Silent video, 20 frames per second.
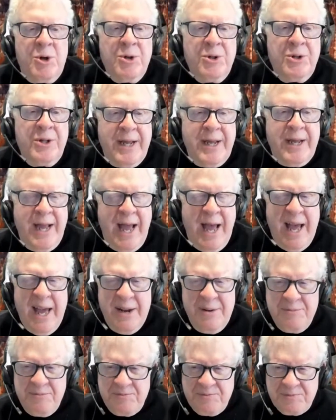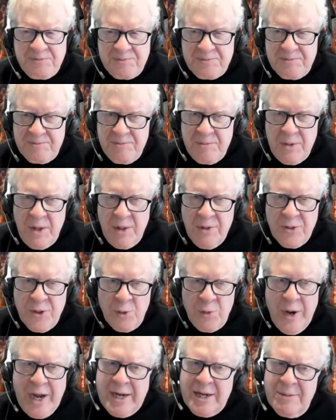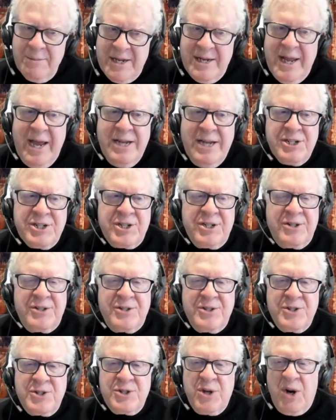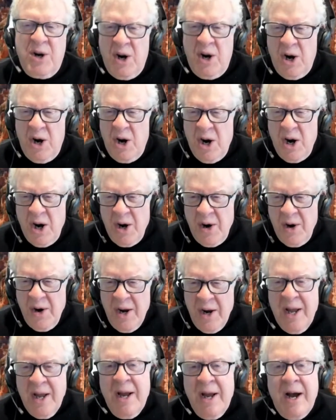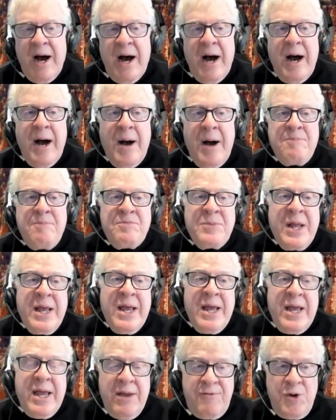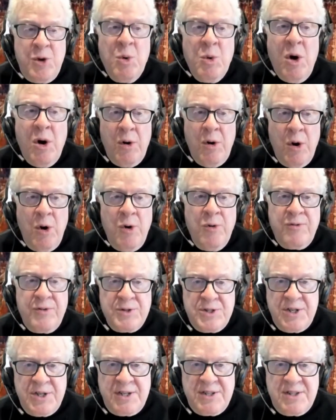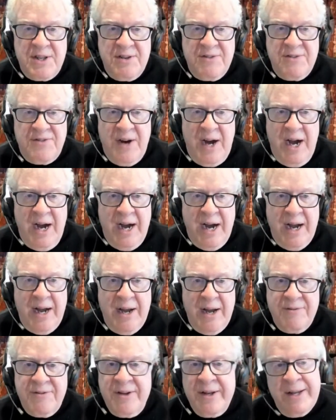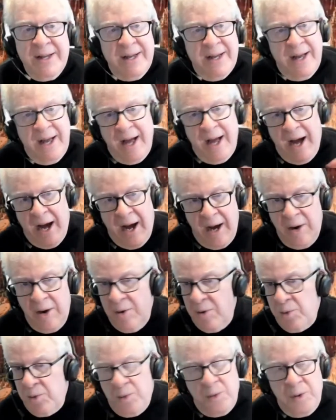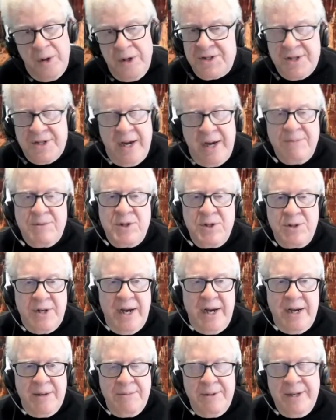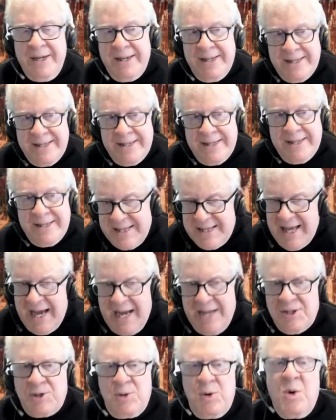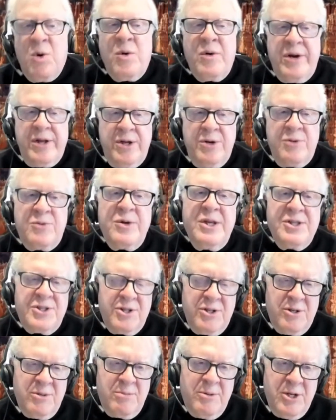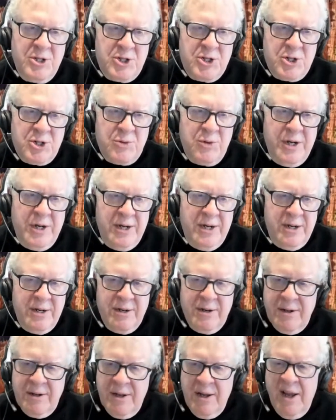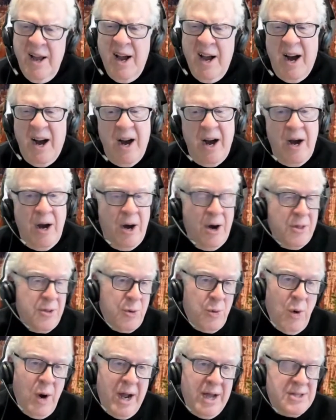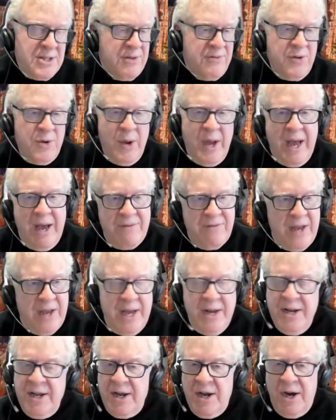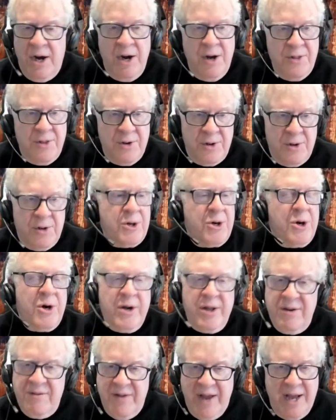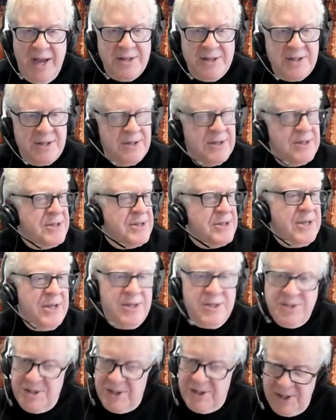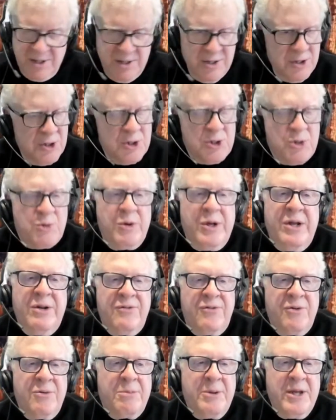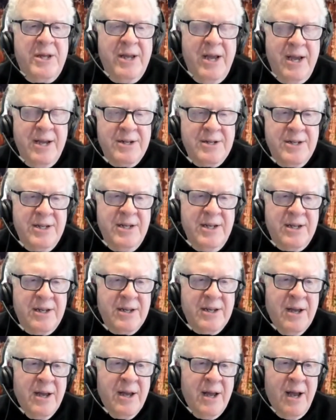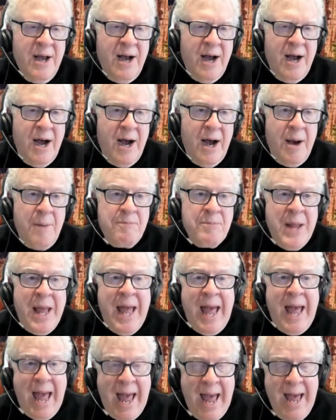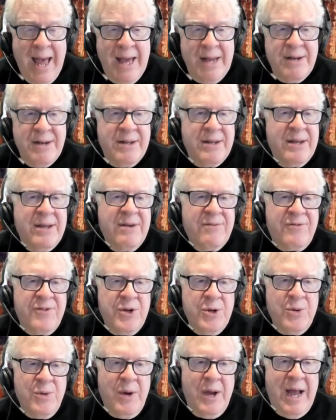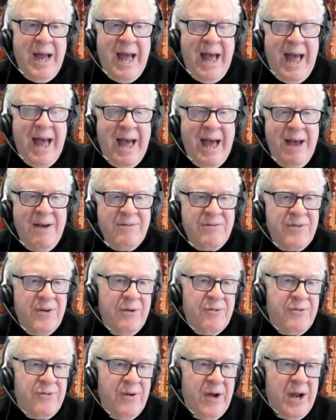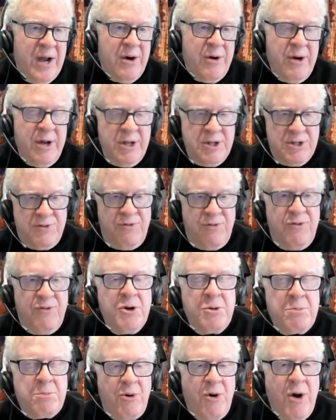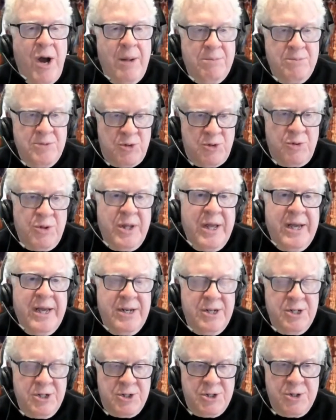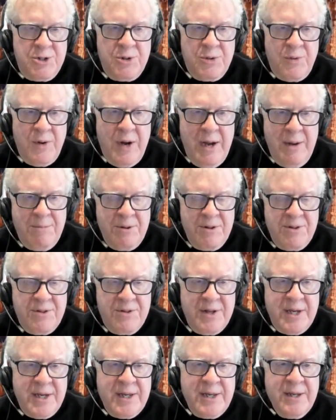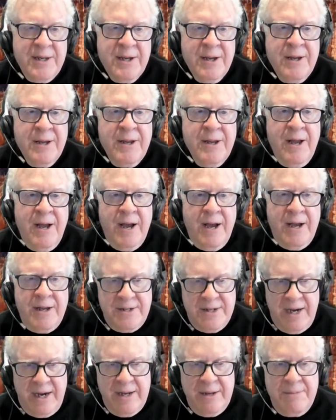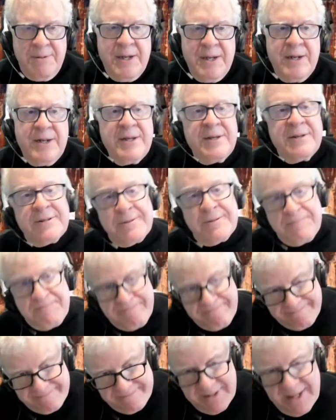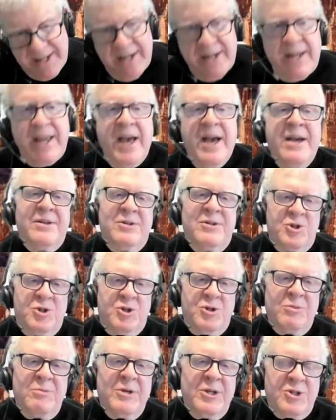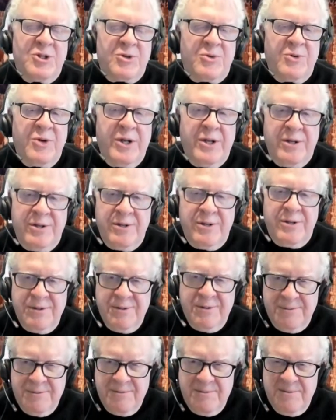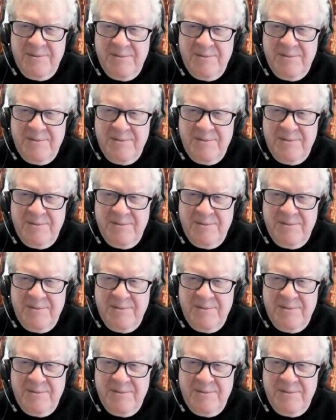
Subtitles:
them early, and the recommendations are if you are over 65 with type 2 diabetes, that's already a reason to be screened. Otherwise, you have any other cardiovascular disease, screen for PAD. Um, and if you have various foot problems related to neuropathy and diabetes, again, should be screened.